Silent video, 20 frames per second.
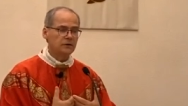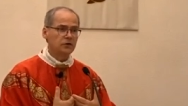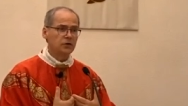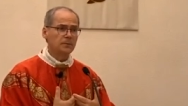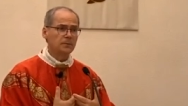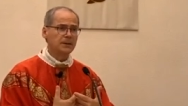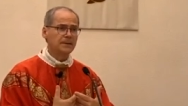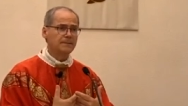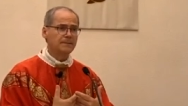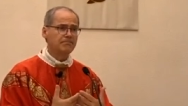to
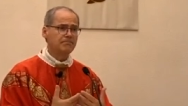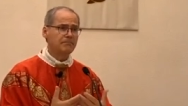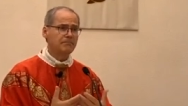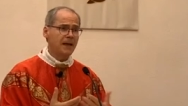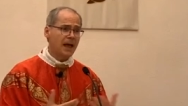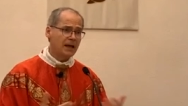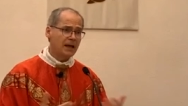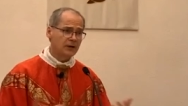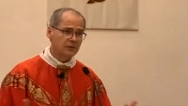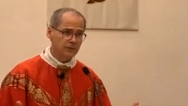be
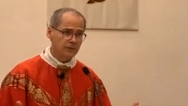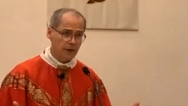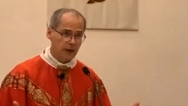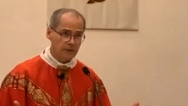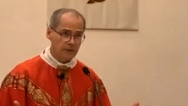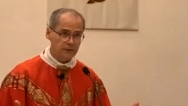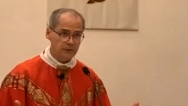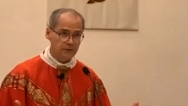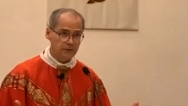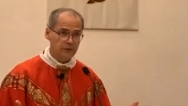
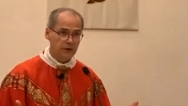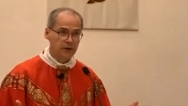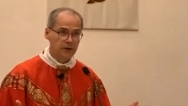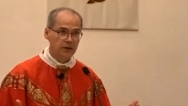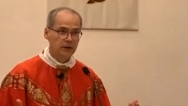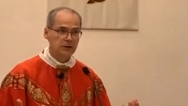manifest